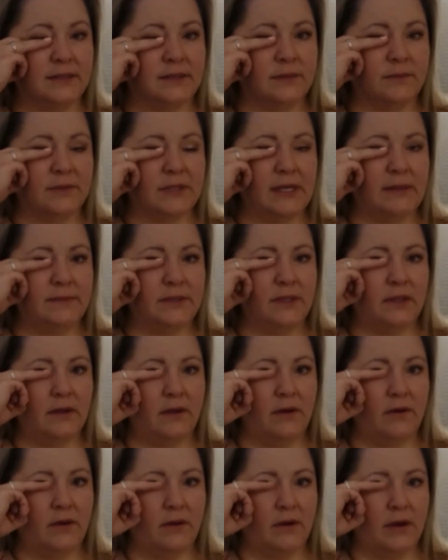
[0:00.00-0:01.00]
And sometimes I'll
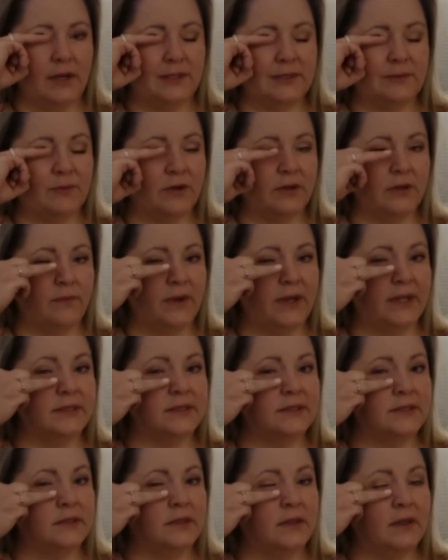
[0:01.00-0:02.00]
go across more than
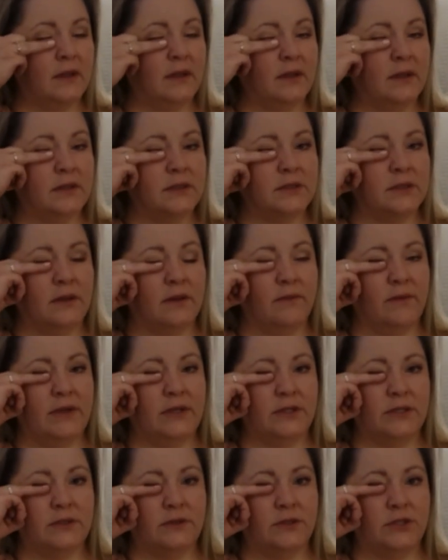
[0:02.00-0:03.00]
once. So then
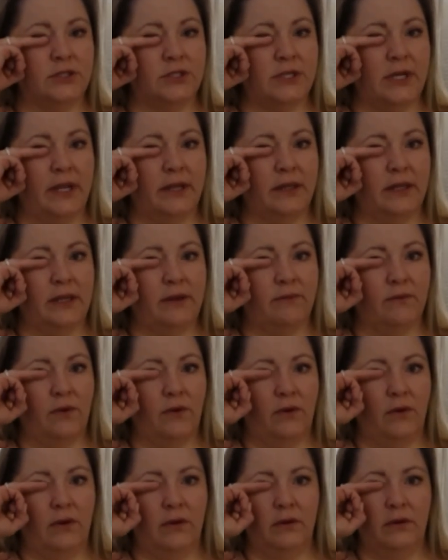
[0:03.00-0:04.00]
we just gently
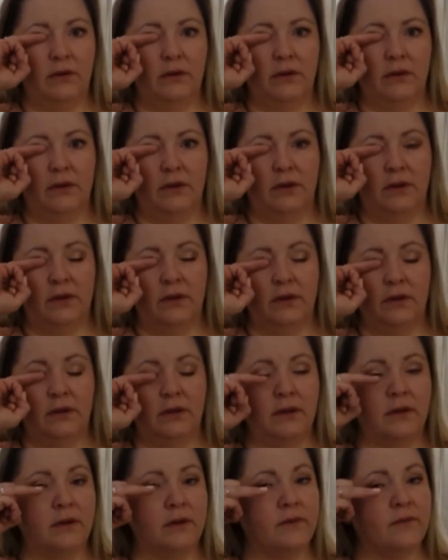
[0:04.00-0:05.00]
roll
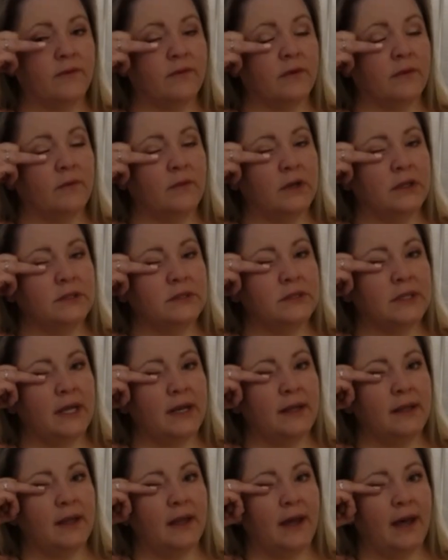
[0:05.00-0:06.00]
from one
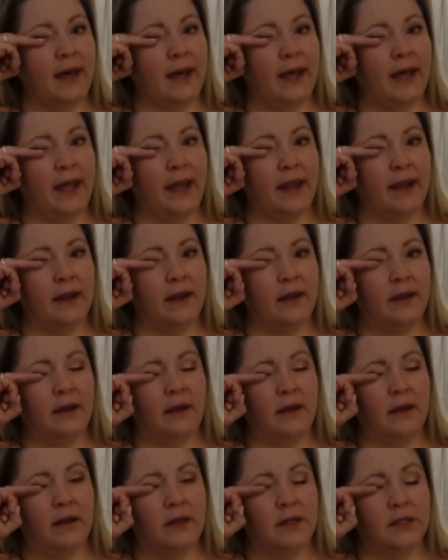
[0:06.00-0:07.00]
side of the eye
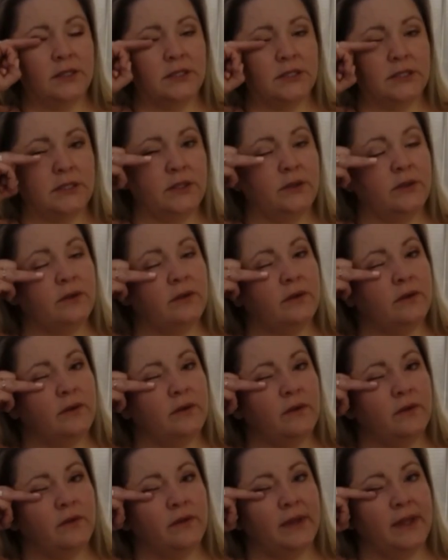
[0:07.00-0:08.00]

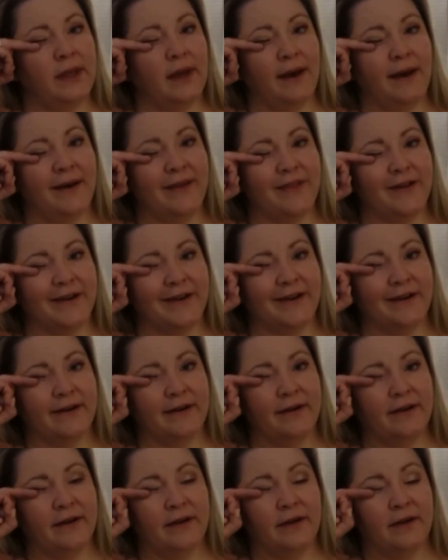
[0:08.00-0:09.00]
to the other.
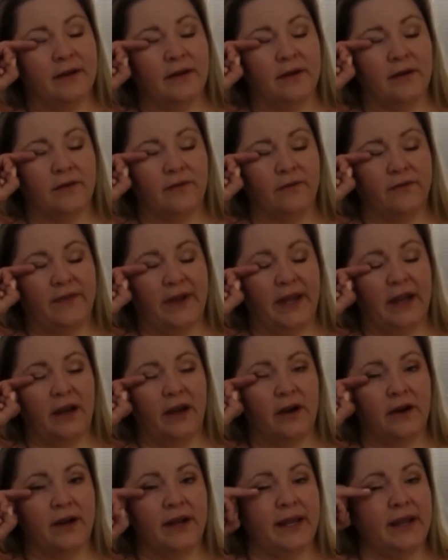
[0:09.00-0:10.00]

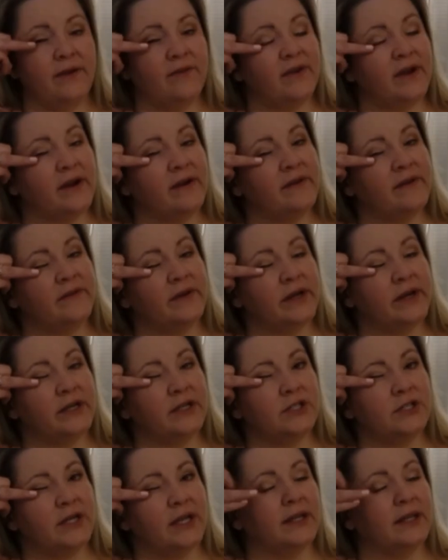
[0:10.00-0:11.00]
Very, very,
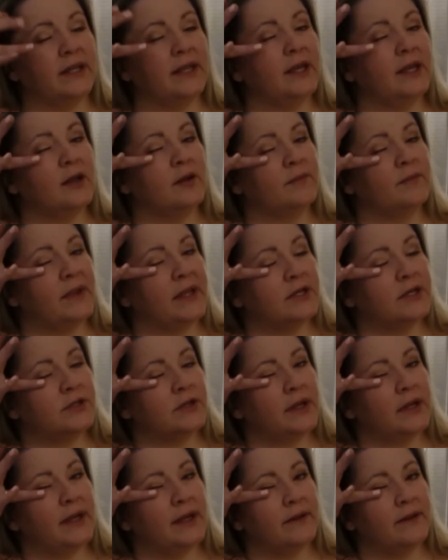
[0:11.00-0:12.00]
very gently. Make
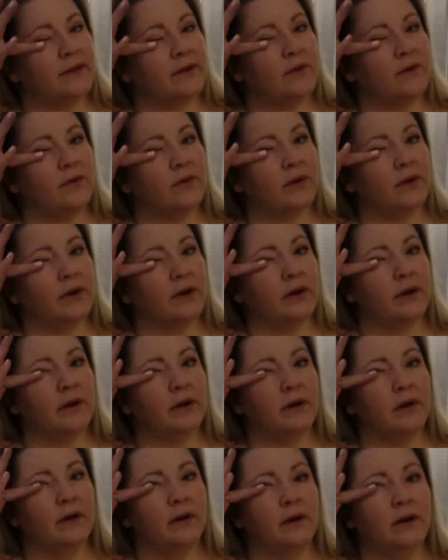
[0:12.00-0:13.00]
sure you get the
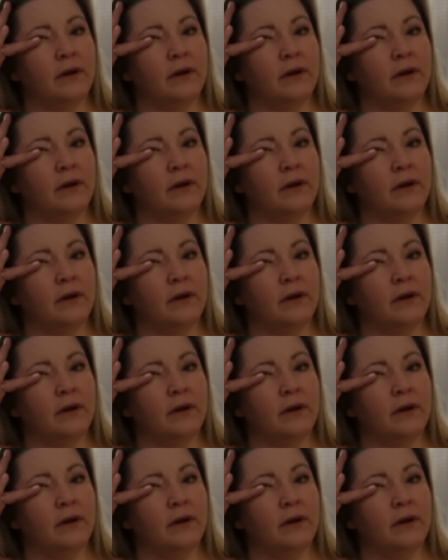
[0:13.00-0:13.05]
corner.